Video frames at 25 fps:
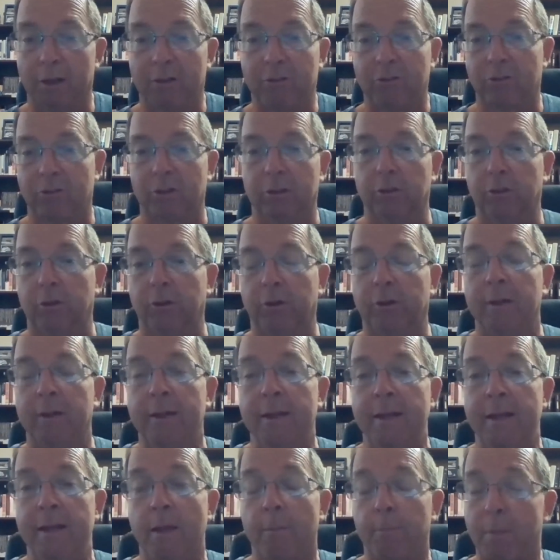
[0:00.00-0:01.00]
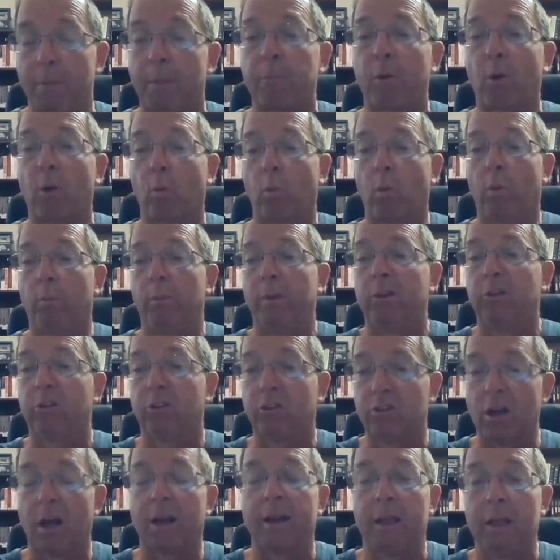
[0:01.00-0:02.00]
much to learn. Remember when we
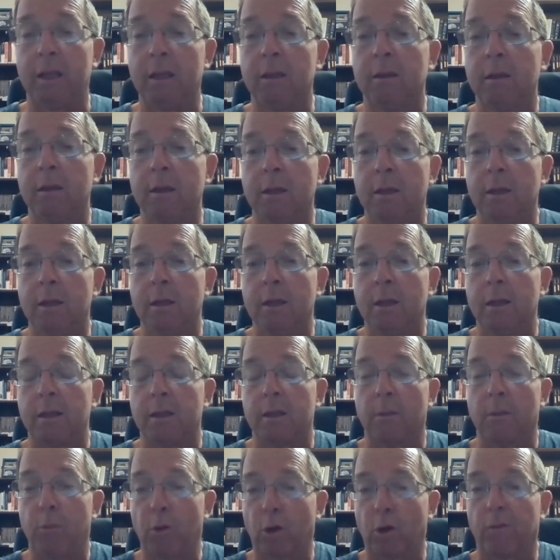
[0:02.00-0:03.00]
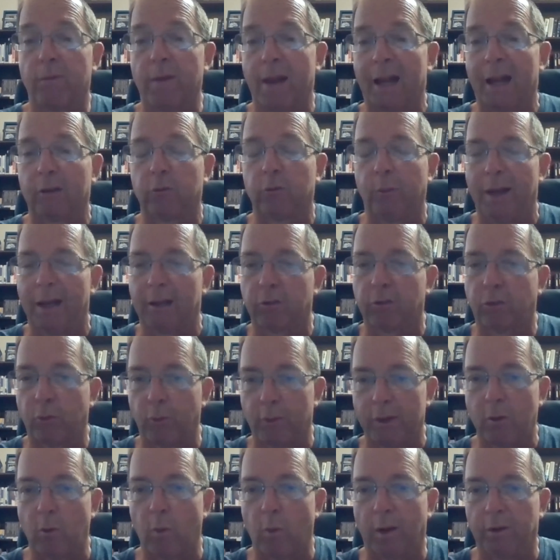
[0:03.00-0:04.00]
study the book of Acts, we
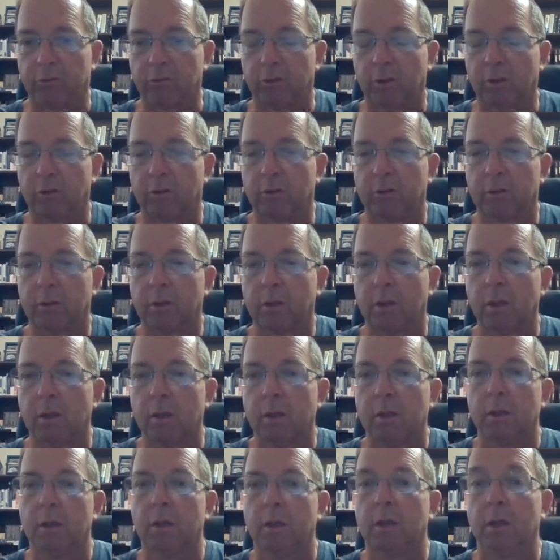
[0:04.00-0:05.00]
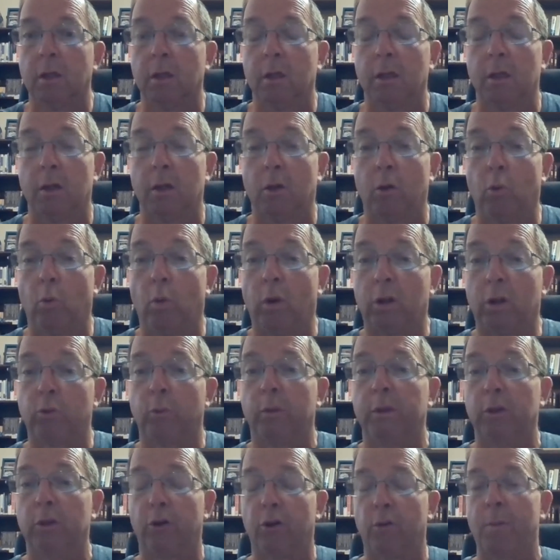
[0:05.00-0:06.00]
ask three questions. What
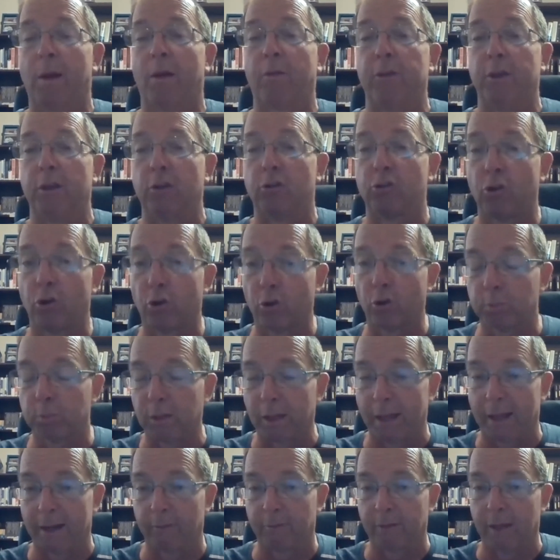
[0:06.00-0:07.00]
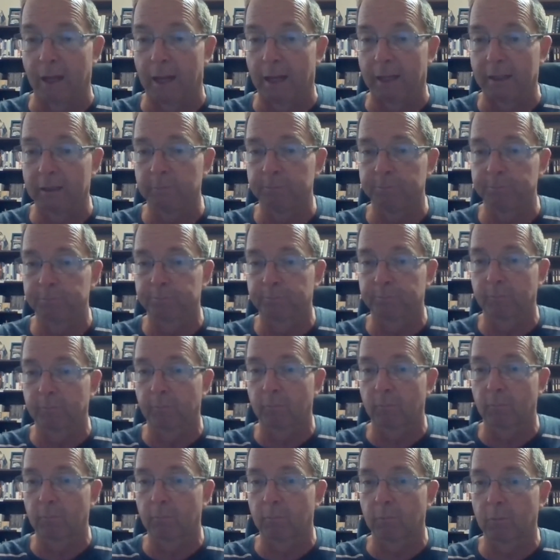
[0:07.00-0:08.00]
do we learn about the eternal plan of God?
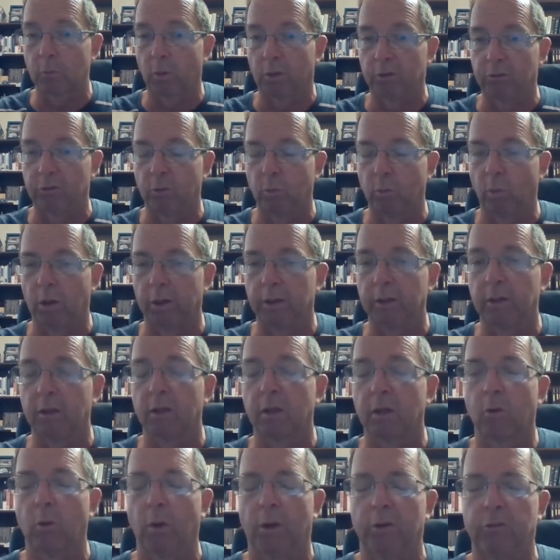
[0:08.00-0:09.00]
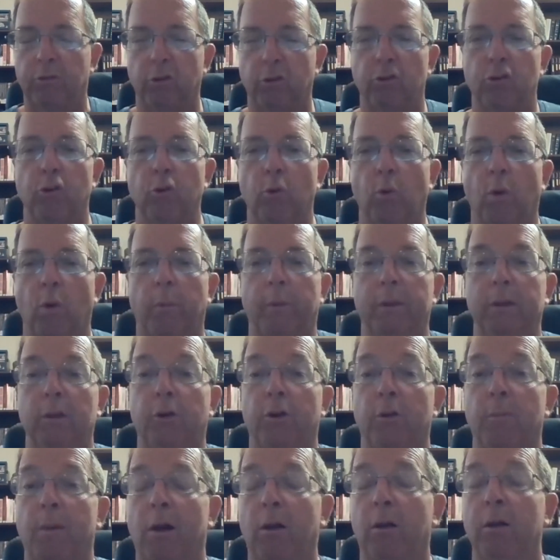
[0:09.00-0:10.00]
Question one. Question two, what do we
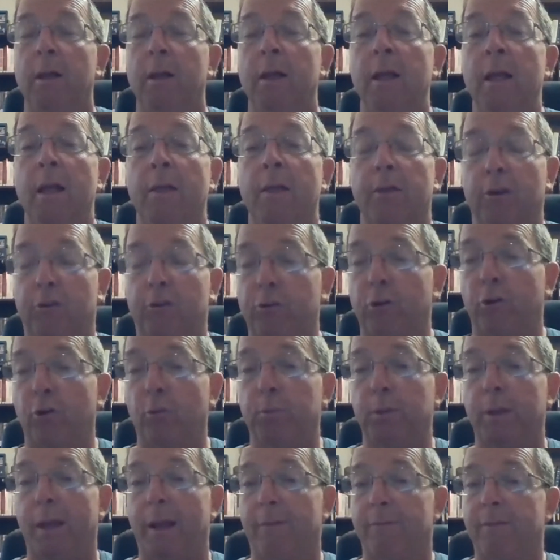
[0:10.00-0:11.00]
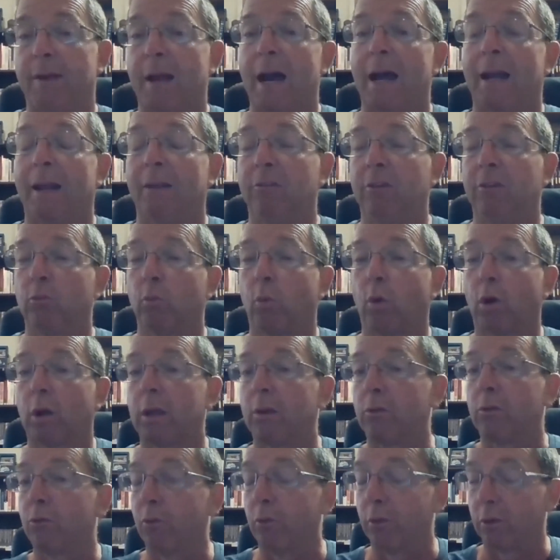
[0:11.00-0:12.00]
learn about the eternal plan of God as he's
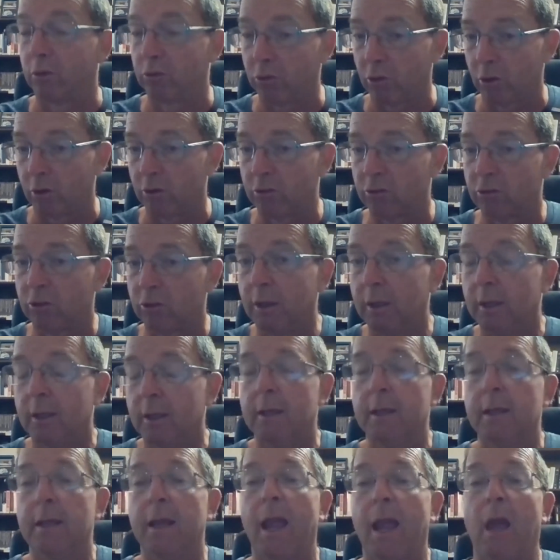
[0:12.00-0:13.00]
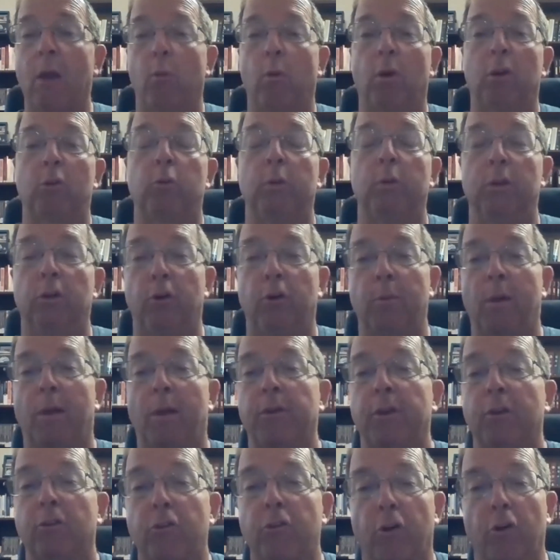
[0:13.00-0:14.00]
working through the church? And what do we learn
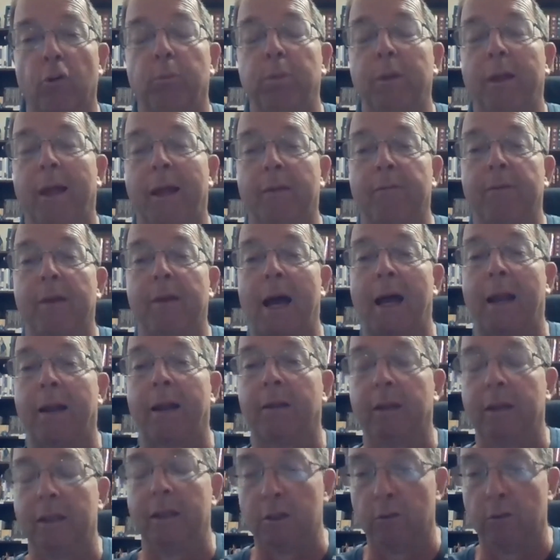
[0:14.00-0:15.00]
about the eternal plan of God in